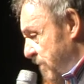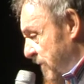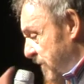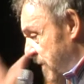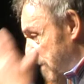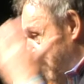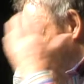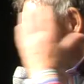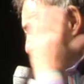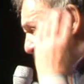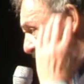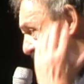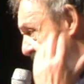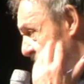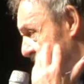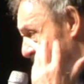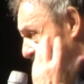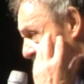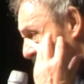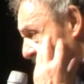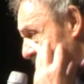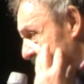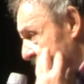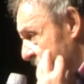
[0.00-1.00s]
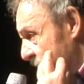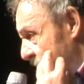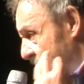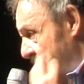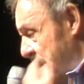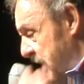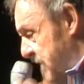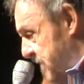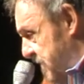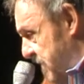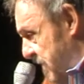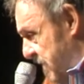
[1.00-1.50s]
put the beard on and
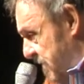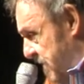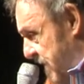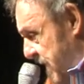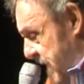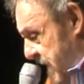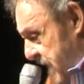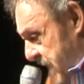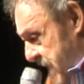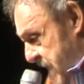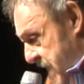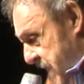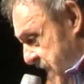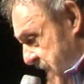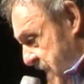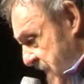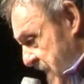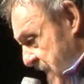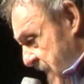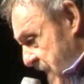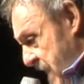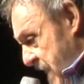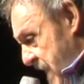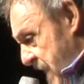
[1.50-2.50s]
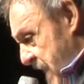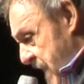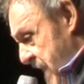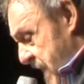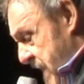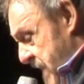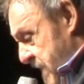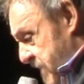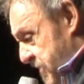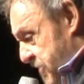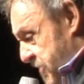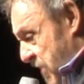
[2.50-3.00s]
all that sort of thing.
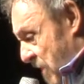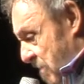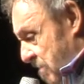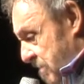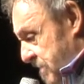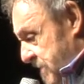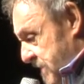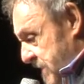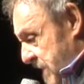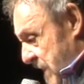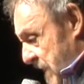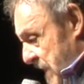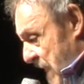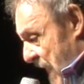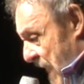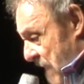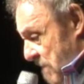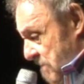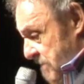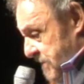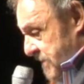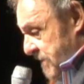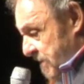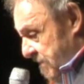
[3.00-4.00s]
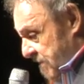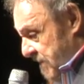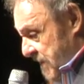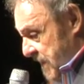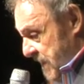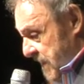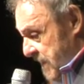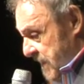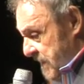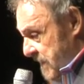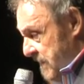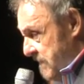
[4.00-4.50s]
He jumped out
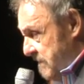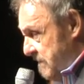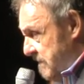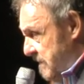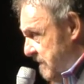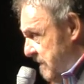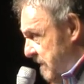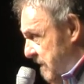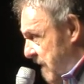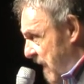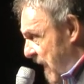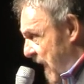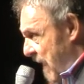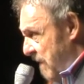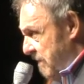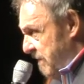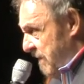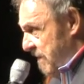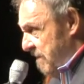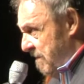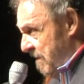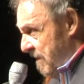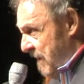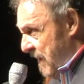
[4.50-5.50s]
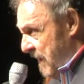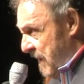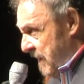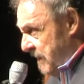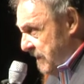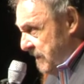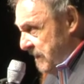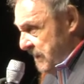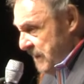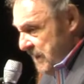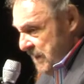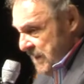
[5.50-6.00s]
of the
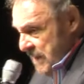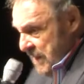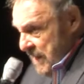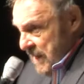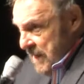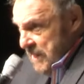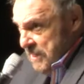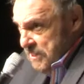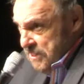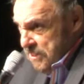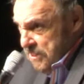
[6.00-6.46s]
van, he